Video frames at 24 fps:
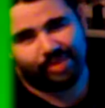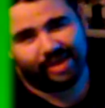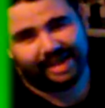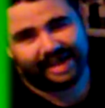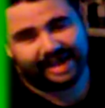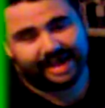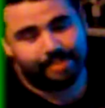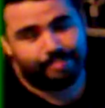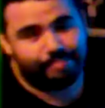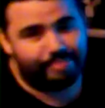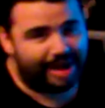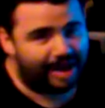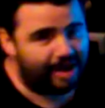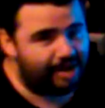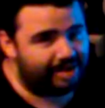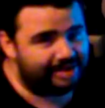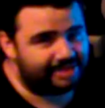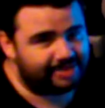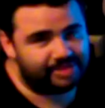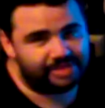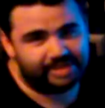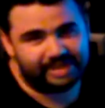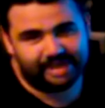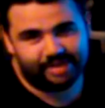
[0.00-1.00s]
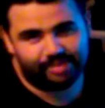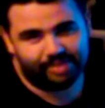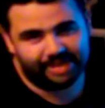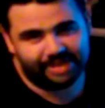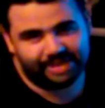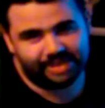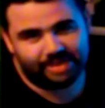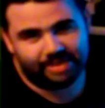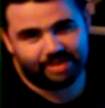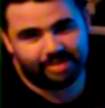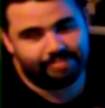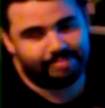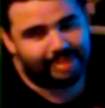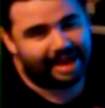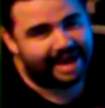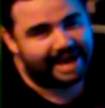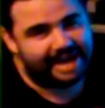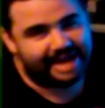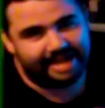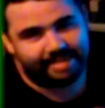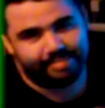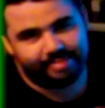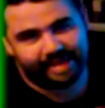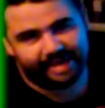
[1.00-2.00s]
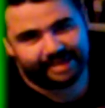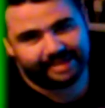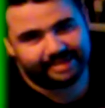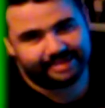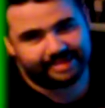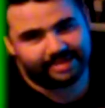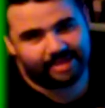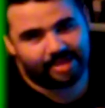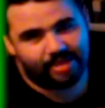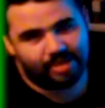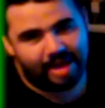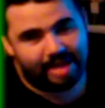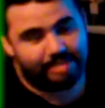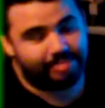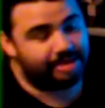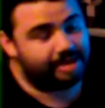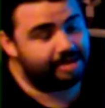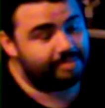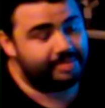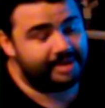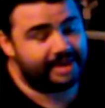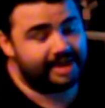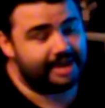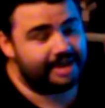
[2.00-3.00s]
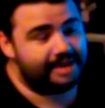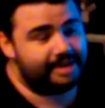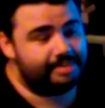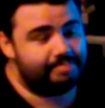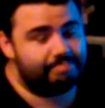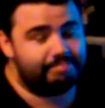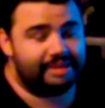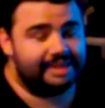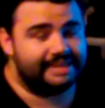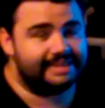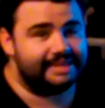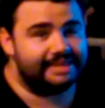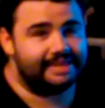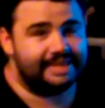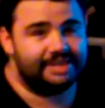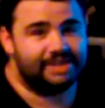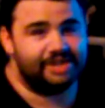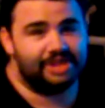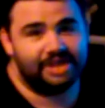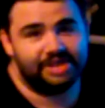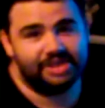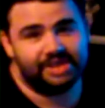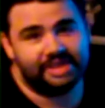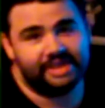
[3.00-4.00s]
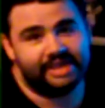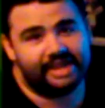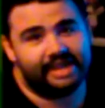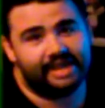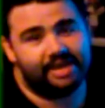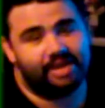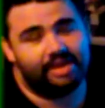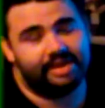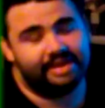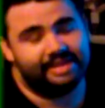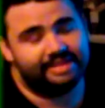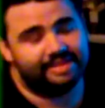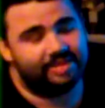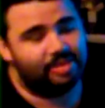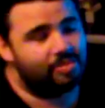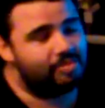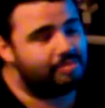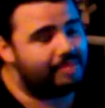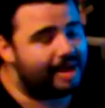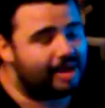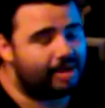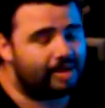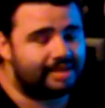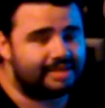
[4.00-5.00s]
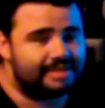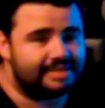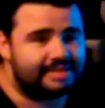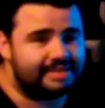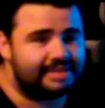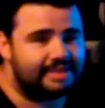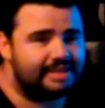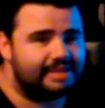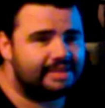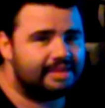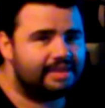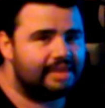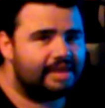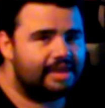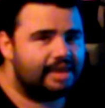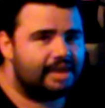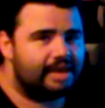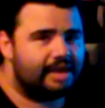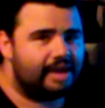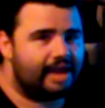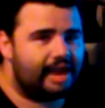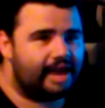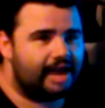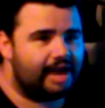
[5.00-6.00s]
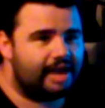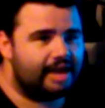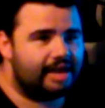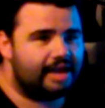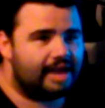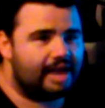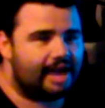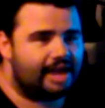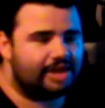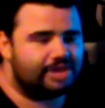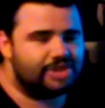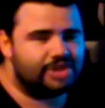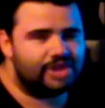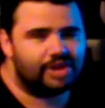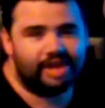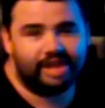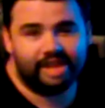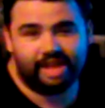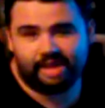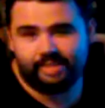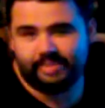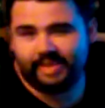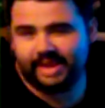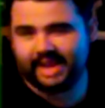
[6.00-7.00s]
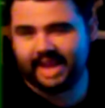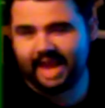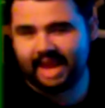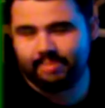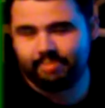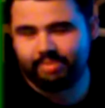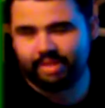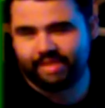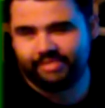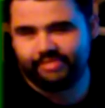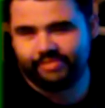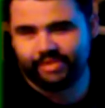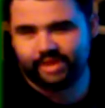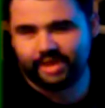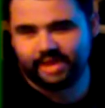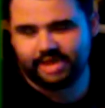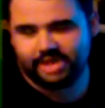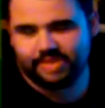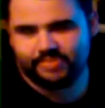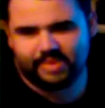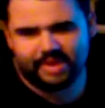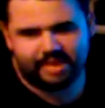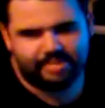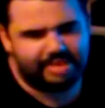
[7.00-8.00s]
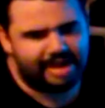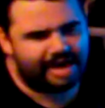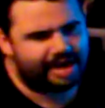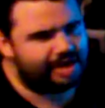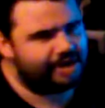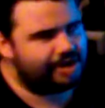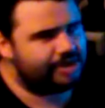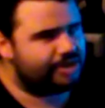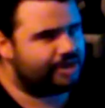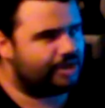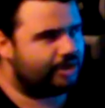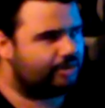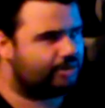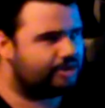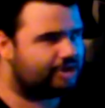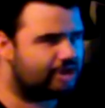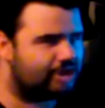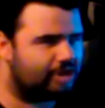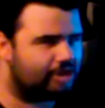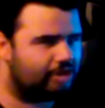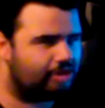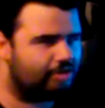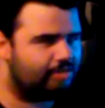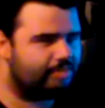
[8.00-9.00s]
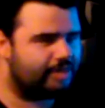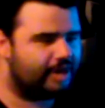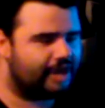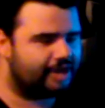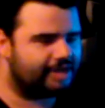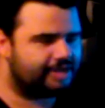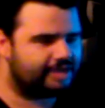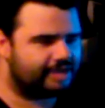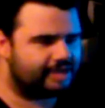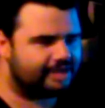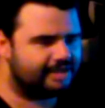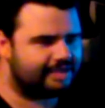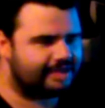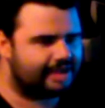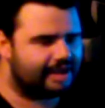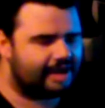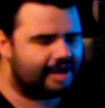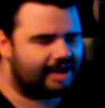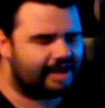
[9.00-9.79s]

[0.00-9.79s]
really compare it to the original by any means, so I'm going to be basically judging it on its own merits. And I'll show you a little bit of gameplay footage, but I'm not going to show you too much, because